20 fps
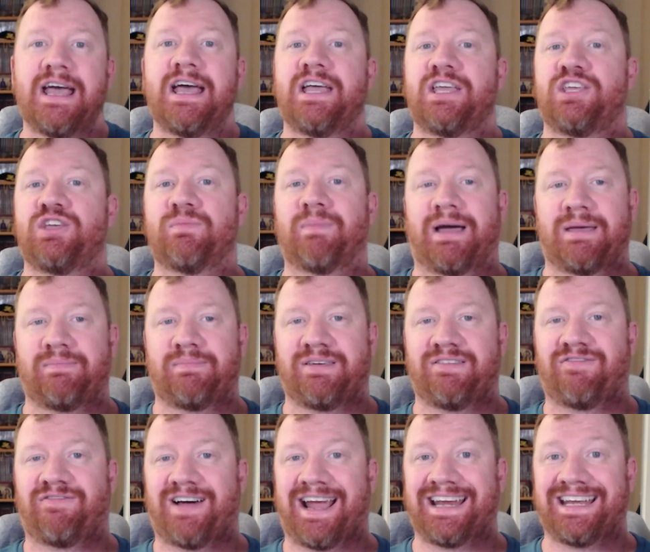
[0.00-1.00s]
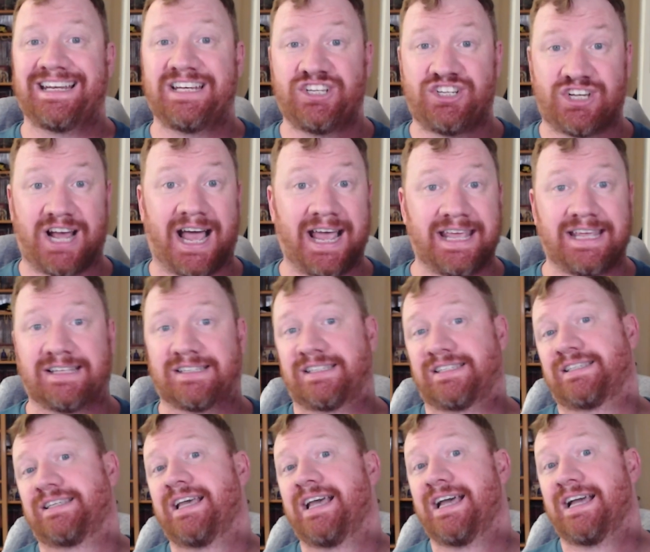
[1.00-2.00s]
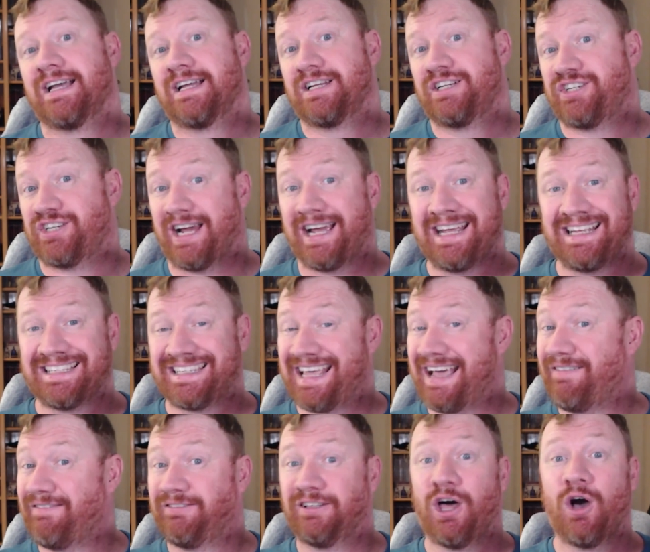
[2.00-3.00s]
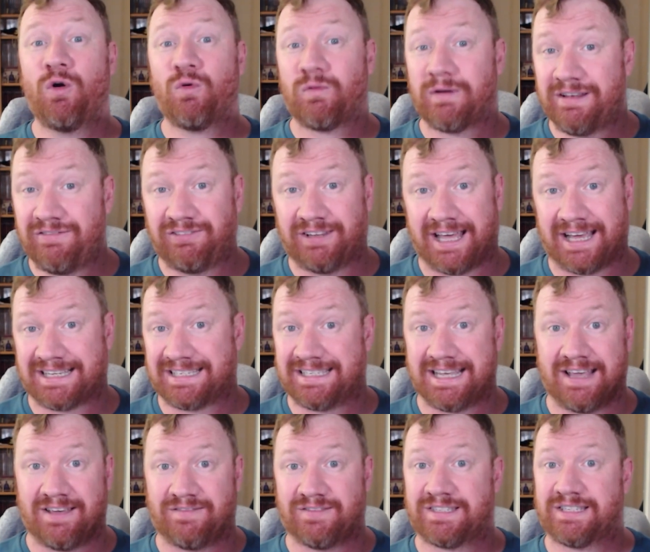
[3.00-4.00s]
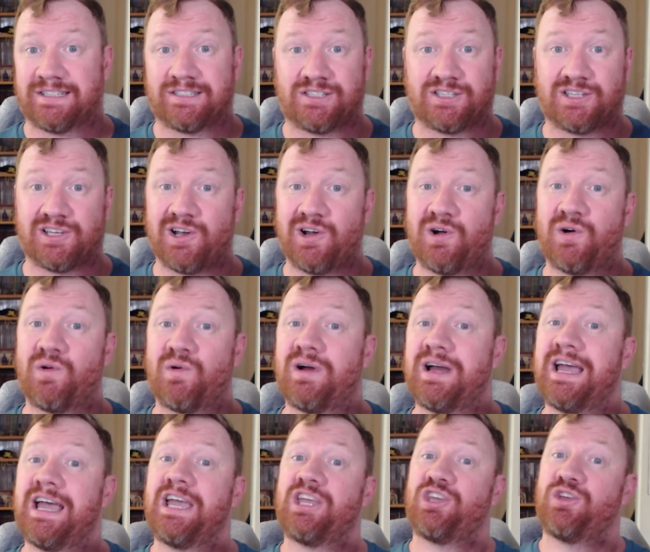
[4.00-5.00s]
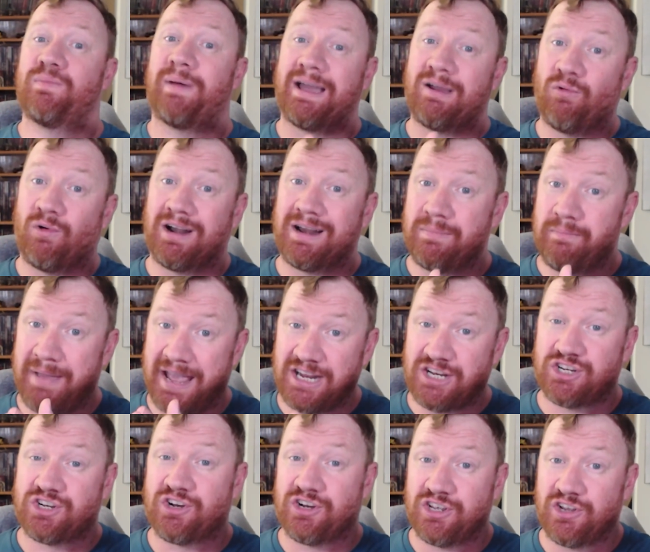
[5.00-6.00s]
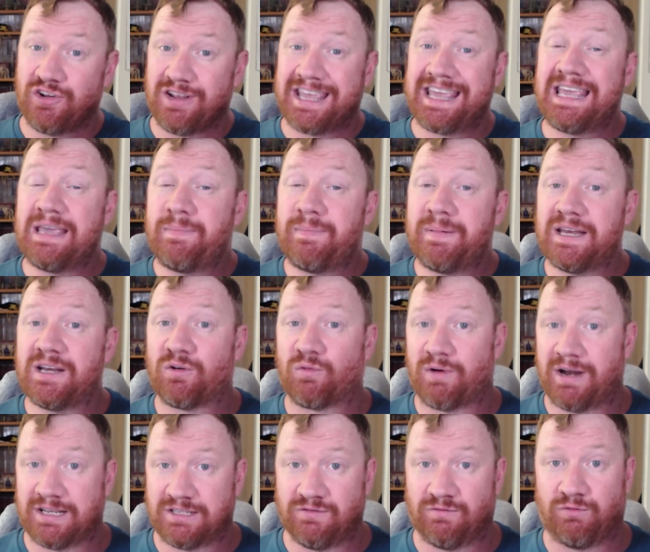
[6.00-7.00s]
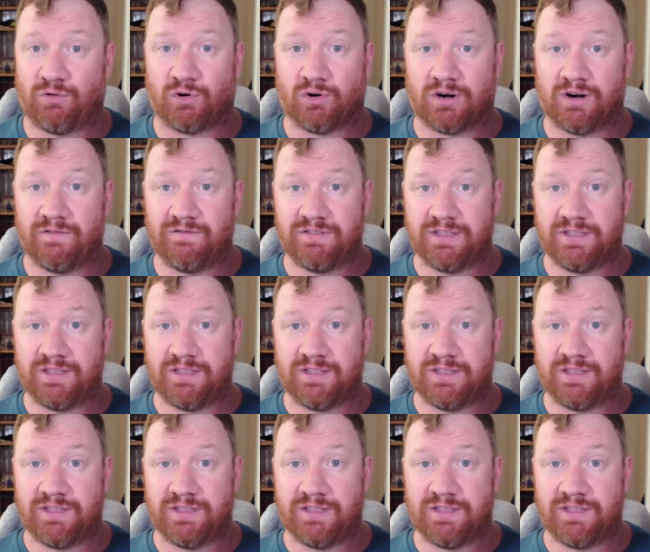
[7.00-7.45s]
You might be fighting giants. Giants have low reflex saves, so you might want to make sure you're keeping a reservoir of